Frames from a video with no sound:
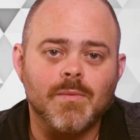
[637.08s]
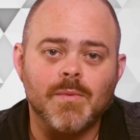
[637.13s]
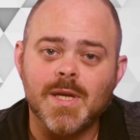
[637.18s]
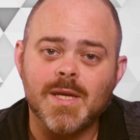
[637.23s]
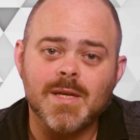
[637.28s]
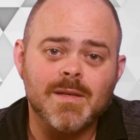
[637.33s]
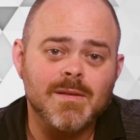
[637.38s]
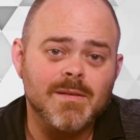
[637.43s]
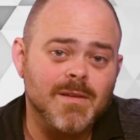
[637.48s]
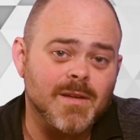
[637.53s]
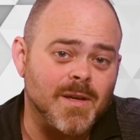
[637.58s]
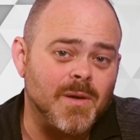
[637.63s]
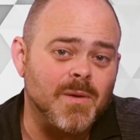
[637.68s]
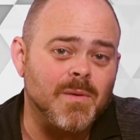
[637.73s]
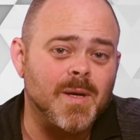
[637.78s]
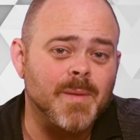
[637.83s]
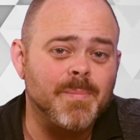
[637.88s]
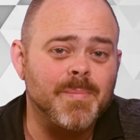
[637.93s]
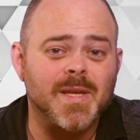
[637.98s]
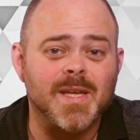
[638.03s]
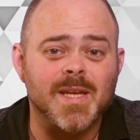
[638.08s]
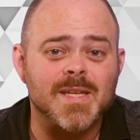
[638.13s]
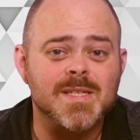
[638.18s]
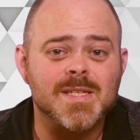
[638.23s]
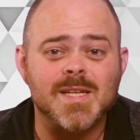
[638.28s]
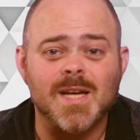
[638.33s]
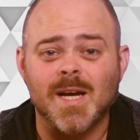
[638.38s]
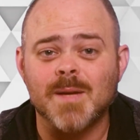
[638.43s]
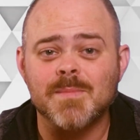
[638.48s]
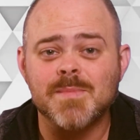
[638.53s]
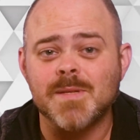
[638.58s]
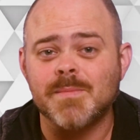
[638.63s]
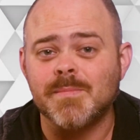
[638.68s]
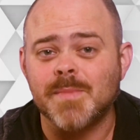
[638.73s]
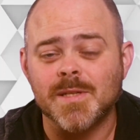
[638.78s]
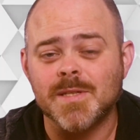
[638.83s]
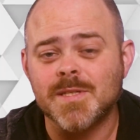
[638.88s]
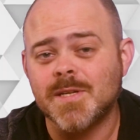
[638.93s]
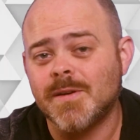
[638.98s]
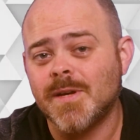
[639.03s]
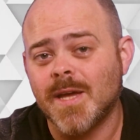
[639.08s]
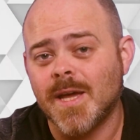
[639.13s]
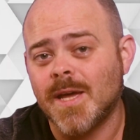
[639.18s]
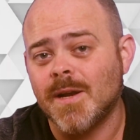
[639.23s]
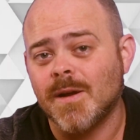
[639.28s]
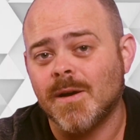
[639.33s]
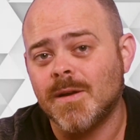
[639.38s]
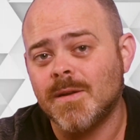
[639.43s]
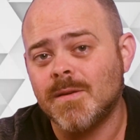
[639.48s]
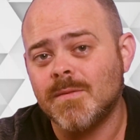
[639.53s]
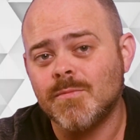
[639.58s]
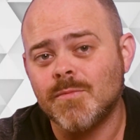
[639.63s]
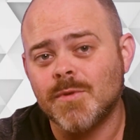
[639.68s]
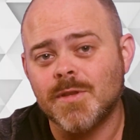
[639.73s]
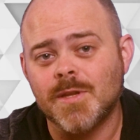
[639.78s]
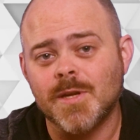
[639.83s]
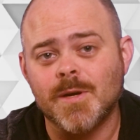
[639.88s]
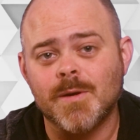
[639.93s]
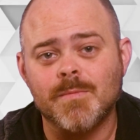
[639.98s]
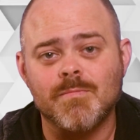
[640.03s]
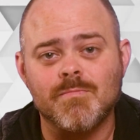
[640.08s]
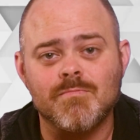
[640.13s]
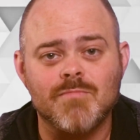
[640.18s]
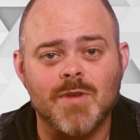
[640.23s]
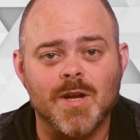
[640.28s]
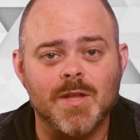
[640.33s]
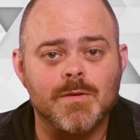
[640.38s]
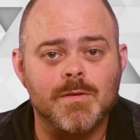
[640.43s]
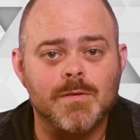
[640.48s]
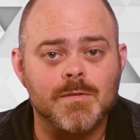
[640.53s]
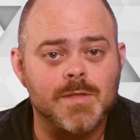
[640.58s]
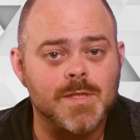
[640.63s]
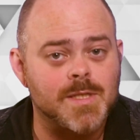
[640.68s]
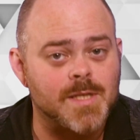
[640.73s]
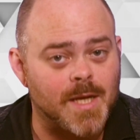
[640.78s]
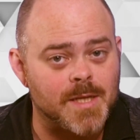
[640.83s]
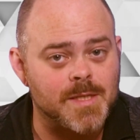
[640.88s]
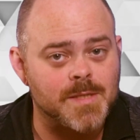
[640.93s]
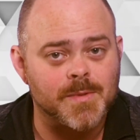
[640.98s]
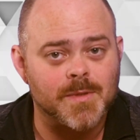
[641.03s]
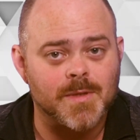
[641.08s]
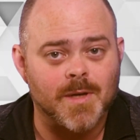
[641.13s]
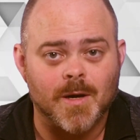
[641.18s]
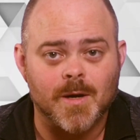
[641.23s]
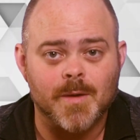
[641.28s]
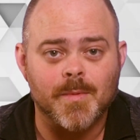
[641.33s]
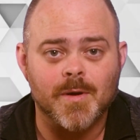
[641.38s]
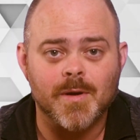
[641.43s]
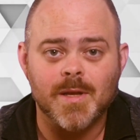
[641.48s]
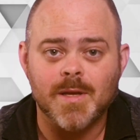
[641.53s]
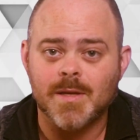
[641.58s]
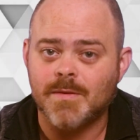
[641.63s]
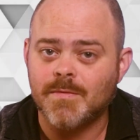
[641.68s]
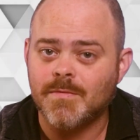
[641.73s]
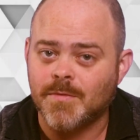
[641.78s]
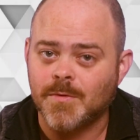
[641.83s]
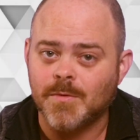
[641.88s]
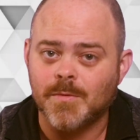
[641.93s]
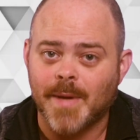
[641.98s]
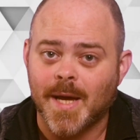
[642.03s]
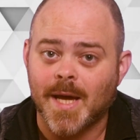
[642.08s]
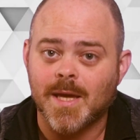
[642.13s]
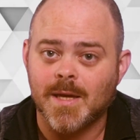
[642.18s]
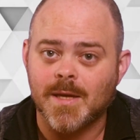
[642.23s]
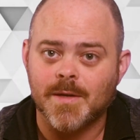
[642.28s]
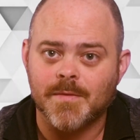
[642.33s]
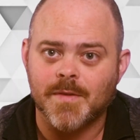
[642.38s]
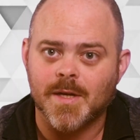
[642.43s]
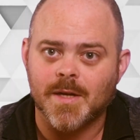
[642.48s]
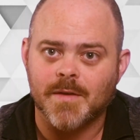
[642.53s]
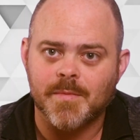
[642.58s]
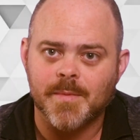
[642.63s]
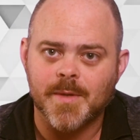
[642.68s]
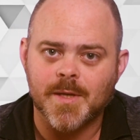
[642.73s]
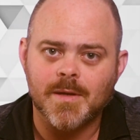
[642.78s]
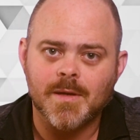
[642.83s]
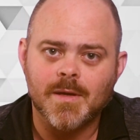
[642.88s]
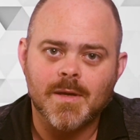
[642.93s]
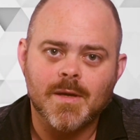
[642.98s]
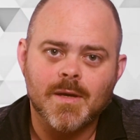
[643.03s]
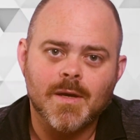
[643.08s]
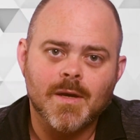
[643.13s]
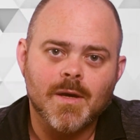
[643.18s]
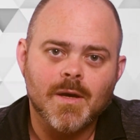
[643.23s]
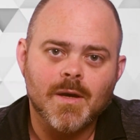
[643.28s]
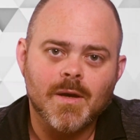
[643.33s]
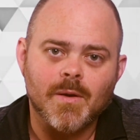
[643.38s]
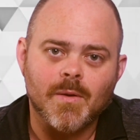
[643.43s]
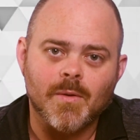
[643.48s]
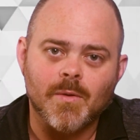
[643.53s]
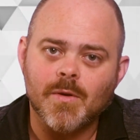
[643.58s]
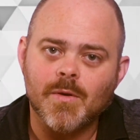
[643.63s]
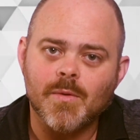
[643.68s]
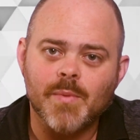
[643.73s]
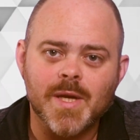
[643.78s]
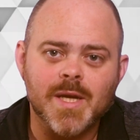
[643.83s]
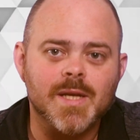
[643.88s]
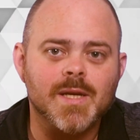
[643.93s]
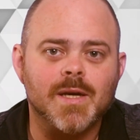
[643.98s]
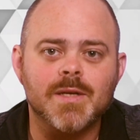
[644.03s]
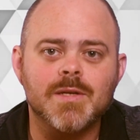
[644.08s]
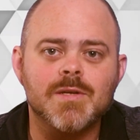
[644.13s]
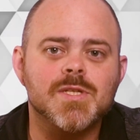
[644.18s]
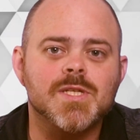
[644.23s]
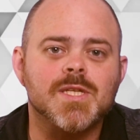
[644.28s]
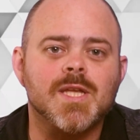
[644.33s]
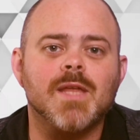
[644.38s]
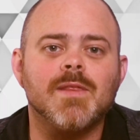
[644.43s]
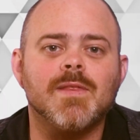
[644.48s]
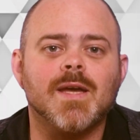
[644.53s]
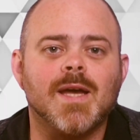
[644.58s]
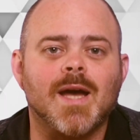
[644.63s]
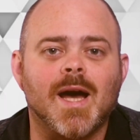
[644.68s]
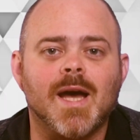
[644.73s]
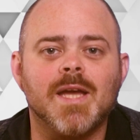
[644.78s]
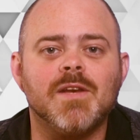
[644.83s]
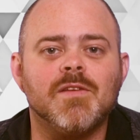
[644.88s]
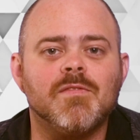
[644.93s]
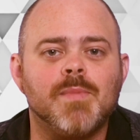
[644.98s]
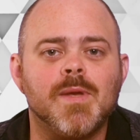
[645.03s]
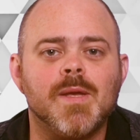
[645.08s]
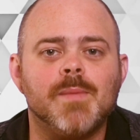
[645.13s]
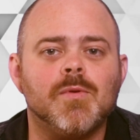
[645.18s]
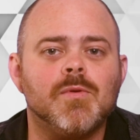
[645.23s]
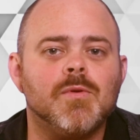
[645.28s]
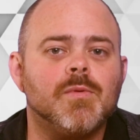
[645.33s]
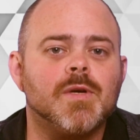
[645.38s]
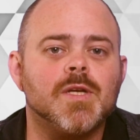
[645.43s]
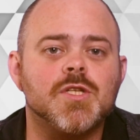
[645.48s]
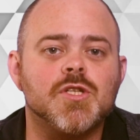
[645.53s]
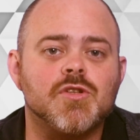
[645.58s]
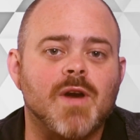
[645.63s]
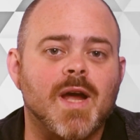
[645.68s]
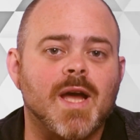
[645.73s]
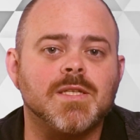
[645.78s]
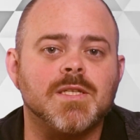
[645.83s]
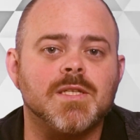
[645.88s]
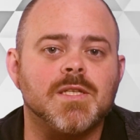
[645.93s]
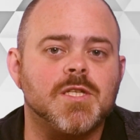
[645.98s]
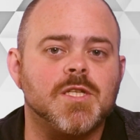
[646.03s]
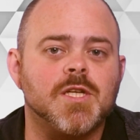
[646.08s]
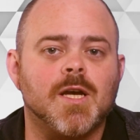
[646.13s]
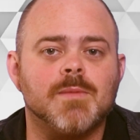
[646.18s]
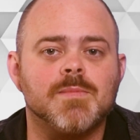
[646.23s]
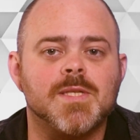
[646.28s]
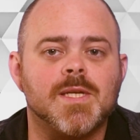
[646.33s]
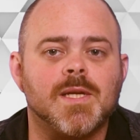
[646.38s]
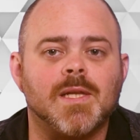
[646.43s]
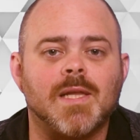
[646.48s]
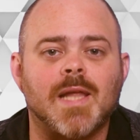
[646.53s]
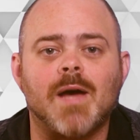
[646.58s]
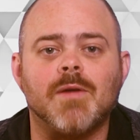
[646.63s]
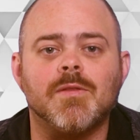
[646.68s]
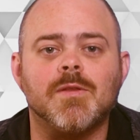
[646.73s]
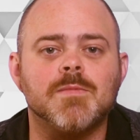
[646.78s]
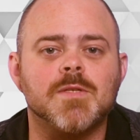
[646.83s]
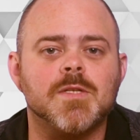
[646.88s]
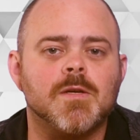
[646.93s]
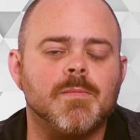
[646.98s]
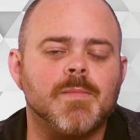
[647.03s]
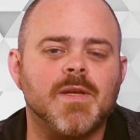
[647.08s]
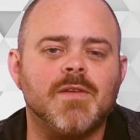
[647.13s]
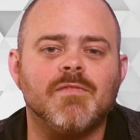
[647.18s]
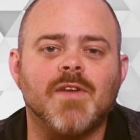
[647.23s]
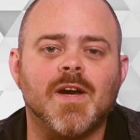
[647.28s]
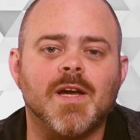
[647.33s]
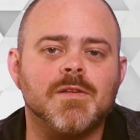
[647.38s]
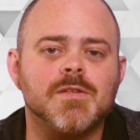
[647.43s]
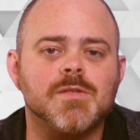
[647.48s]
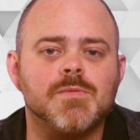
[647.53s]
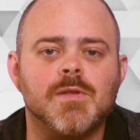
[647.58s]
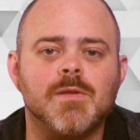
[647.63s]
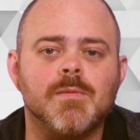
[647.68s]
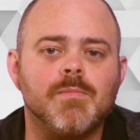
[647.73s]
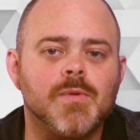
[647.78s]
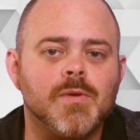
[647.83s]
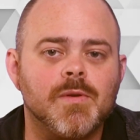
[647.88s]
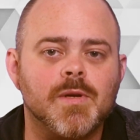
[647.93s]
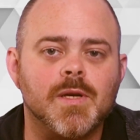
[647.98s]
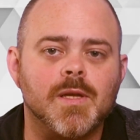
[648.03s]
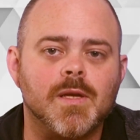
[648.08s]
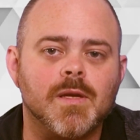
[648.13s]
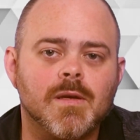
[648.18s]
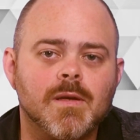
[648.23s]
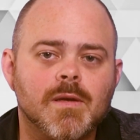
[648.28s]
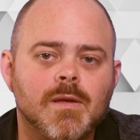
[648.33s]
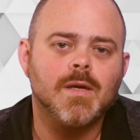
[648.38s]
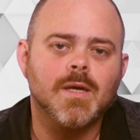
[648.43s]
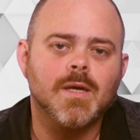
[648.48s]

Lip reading: We can go up against cops and military head-on, with their rather sizable armory and full backing of the government, or we can understand the kind of people who are attracted to jobs that allow them to commit violence with impunity.